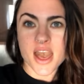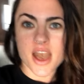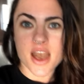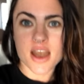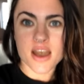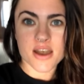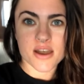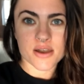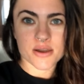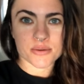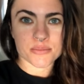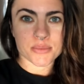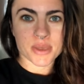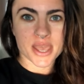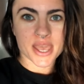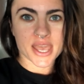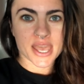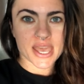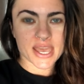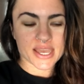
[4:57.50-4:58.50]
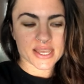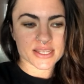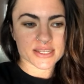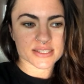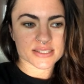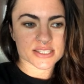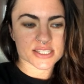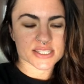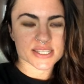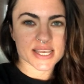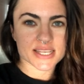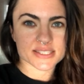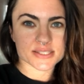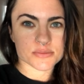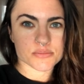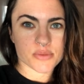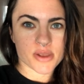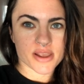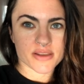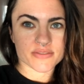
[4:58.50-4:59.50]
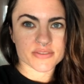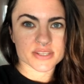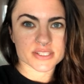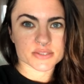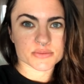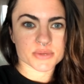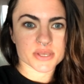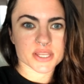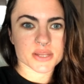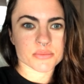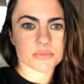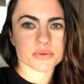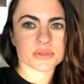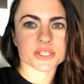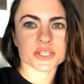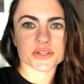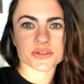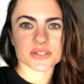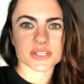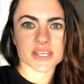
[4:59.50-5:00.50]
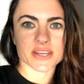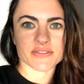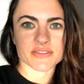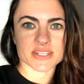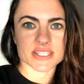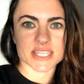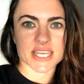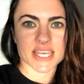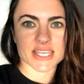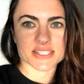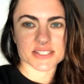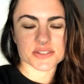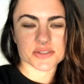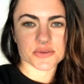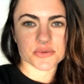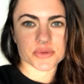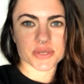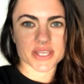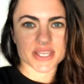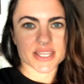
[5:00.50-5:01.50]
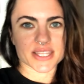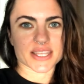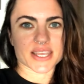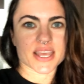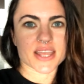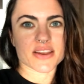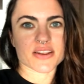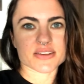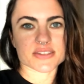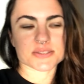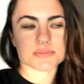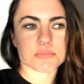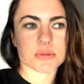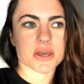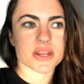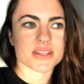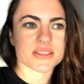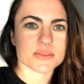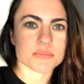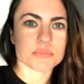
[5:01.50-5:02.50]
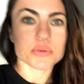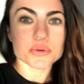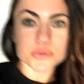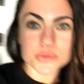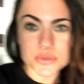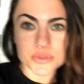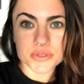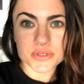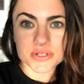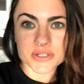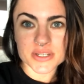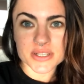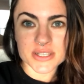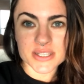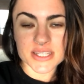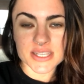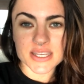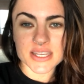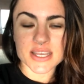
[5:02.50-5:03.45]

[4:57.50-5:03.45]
And just had some breakfast. We get up really early every day so that we can get our spot at the pool.